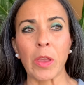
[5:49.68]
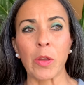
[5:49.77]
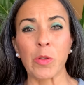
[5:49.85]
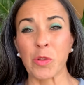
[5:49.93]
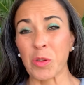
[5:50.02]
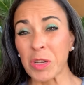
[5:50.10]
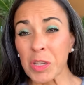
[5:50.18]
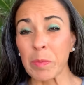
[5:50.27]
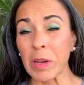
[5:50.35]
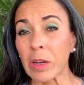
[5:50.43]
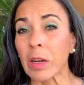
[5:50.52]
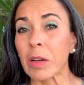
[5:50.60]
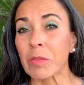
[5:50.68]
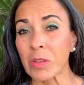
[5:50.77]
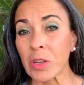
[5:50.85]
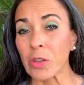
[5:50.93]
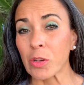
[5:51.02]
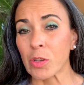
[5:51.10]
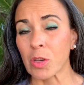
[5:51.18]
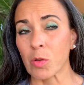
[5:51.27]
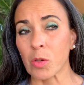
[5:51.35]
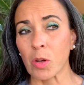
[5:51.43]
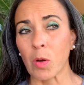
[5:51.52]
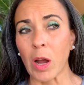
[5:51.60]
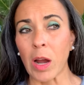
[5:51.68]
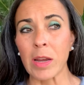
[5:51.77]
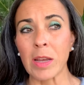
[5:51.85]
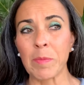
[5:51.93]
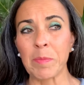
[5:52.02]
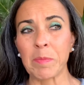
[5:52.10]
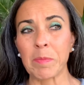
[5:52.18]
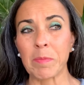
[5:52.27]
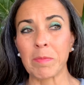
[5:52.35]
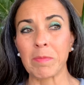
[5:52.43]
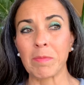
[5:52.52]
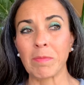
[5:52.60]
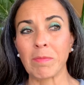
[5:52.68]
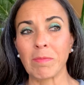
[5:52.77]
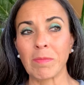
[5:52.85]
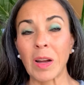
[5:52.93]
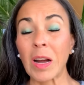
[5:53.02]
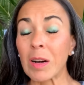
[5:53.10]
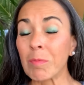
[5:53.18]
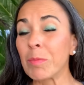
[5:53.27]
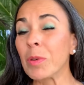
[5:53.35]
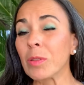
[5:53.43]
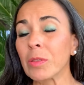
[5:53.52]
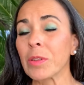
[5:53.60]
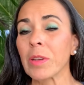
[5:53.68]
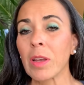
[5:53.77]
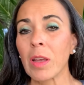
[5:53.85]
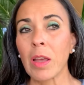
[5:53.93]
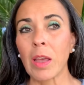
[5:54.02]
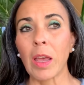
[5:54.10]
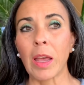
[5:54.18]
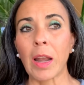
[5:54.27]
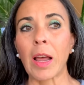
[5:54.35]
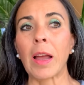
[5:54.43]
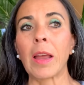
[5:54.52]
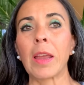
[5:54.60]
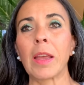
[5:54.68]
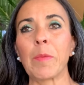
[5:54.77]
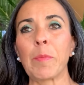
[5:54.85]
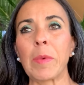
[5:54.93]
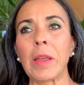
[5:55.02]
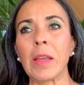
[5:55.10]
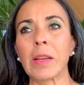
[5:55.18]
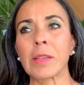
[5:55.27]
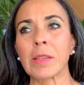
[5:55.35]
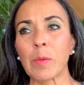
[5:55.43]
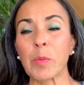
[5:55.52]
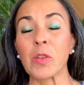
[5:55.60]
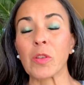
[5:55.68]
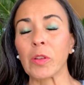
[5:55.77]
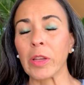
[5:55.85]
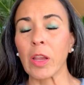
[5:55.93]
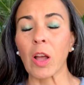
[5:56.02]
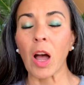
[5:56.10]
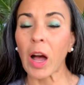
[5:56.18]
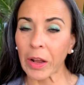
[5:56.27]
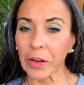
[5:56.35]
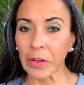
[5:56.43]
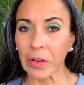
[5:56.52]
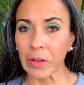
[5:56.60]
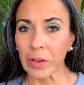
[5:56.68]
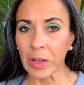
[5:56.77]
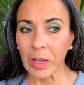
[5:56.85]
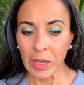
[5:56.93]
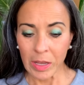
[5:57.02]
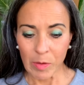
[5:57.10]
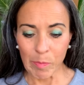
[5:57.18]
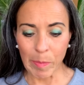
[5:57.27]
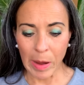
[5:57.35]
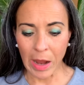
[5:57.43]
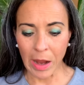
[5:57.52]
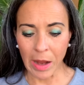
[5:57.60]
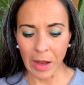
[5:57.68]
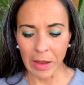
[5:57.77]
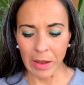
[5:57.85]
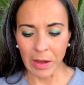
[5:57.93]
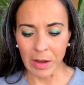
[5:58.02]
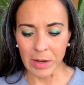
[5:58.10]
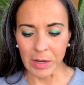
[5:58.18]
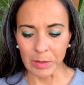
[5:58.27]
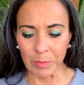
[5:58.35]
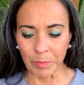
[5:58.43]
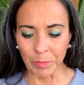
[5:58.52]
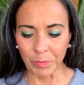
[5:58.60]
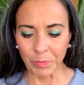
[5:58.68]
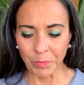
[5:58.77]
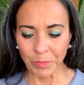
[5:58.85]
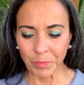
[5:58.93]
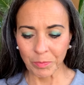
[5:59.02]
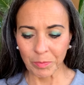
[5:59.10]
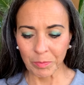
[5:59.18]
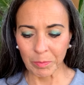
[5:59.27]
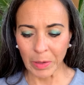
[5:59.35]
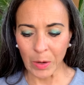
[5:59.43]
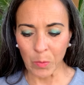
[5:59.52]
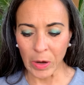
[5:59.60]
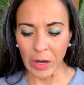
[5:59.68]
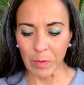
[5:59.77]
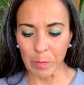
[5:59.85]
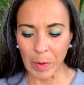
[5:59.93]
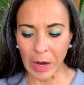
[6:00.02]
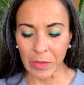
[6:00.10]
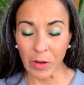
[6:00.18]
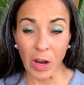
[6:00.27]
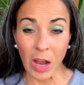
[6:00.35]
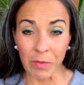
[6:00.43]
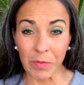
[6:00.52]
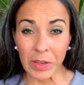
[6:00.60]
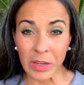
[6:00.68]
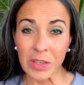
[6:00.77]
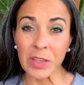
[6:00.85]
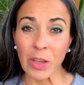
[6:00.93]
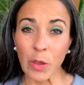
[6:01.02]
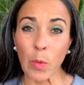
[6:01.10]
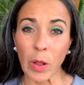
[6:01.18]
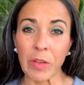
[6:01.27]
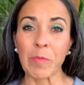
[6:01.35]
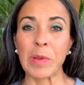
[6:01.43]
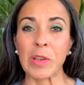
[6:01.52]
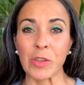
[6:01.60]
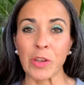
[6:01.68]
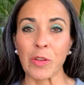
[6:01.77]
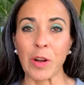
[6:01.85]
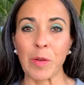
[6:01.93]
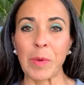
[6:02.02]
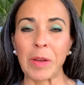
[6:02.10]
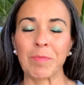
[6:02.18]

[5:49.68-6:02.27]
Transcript: trust me enough to do so. So I am humbled and I am exceptionally honored by the confidence that you all have bestowed on me.